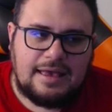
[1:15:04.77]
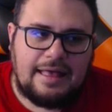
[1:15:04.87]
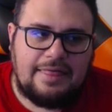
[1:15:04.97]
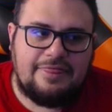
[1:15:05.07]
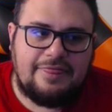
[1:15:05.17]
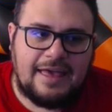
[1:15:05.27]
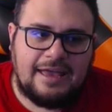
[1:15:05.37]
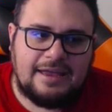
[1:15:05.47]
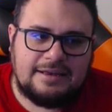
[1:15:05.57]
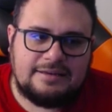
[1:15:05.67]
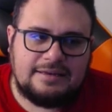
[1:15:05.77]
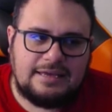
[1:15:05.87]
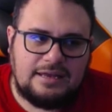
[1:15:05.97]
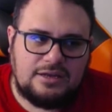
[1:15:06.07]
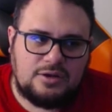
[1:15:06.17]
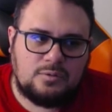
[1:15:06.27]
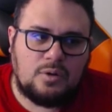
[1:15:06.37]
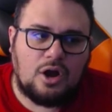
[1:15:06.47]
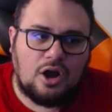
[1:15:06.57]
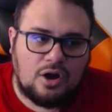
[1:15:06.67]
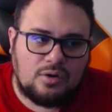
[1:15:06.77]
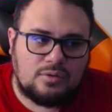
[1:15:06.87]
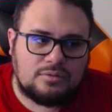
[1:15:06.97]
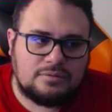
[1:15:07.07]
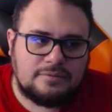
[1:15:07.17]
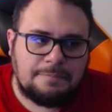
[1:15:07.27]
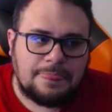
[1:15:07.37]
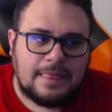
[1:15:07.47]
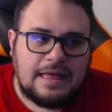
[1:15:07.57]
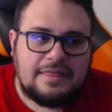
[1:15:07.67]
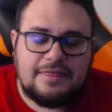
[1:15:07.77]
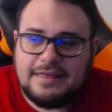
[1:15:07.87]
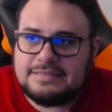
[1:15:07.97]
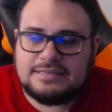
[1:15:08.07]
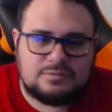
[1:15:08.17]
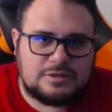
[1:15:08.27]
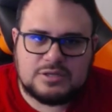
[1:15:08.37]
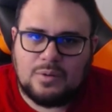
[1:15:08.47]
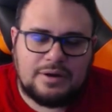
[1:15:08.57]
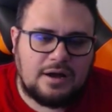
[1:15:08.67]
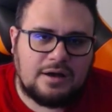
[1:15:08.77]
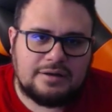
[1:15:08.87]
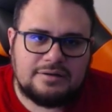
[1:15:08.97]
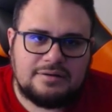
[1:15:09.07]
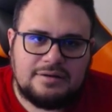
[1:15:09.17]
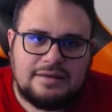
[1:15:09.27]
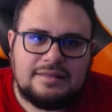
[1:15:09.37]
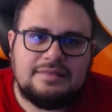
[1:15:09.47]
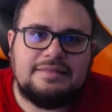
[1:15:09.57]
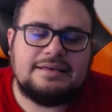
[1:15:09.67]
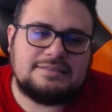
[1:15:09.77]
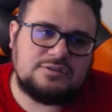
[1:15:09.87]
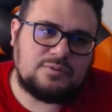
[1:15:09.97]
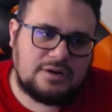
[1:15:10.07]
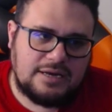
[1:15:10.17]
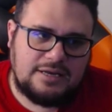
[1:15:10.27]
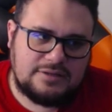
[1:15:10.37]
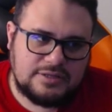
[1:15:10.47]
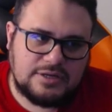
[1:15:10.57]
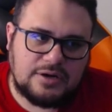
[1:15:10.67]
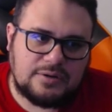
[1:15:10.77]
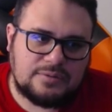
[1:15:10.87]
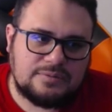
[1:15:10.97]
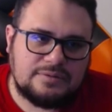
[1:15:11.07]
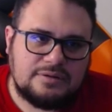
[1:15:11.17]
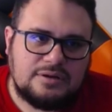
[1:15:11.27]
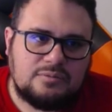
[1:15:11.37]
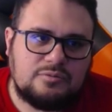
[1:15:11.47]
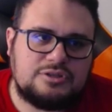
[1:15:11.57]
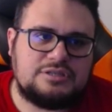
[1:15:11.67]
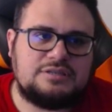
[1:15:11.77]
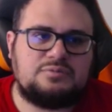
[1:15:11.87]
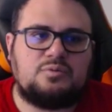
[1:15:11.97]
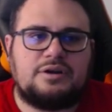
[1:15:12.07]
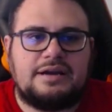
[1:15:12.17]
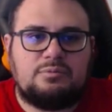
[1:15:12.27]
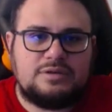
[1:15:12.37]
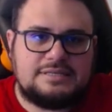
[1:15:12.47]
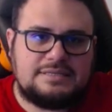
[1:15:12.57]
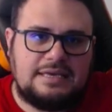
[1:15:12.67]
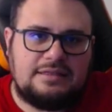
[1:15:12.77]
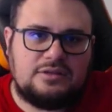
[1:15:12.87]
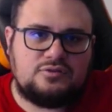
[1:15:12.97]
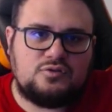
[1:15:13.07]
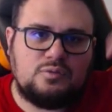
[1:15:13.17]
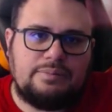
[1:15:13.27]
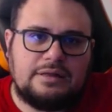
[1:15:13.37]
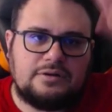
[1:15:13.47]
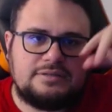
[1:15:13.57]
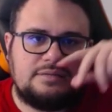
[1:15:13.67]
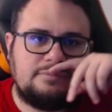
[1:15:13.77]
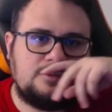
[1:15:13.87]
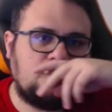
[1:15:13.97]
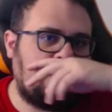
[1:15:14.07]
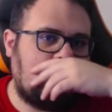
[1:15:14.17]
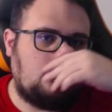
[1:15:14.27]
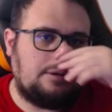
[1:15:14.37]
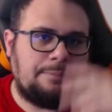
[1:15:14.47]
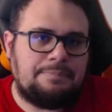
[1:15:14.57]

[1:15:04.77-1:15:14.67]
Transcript: and then he knew, oh, this is what's going on, this is where I need to go, which is where we see the two pillars in between.